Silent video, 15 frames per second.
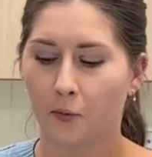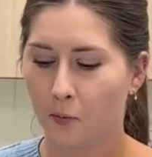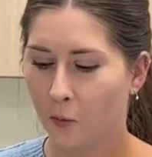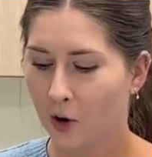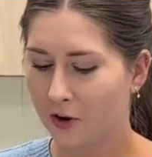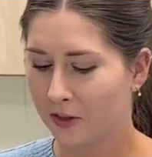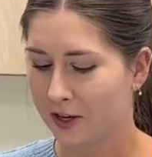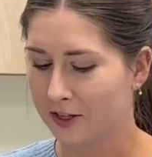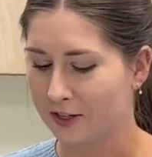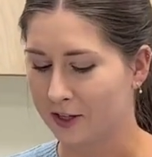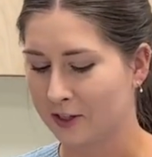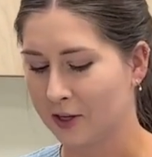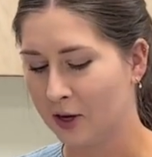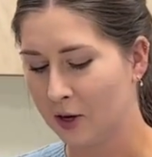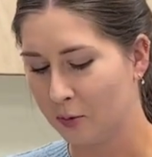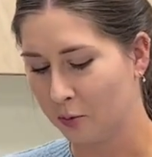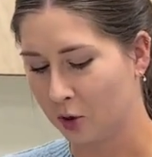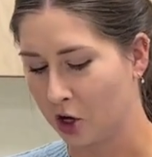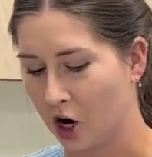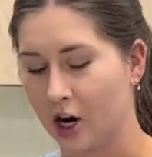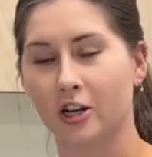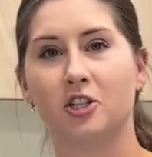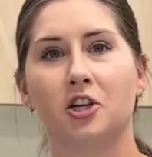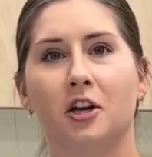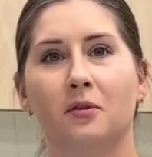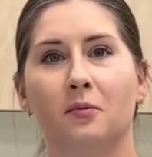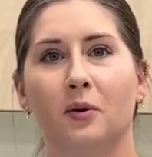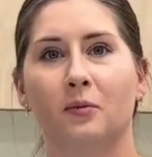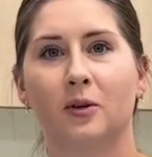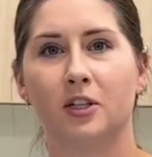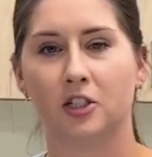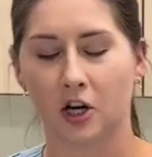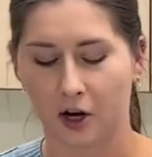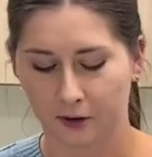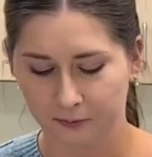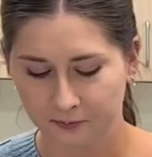wear these as precaution when we start.